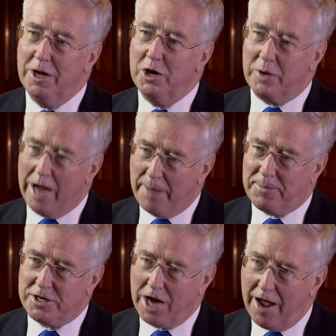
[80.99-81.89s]
We happen well,
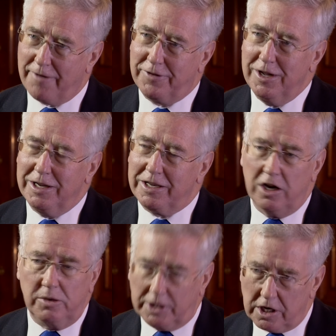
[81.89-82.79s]
we can. to have
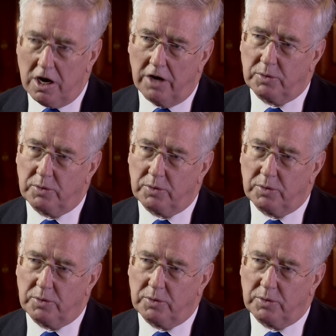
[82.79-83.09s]
no, we can't.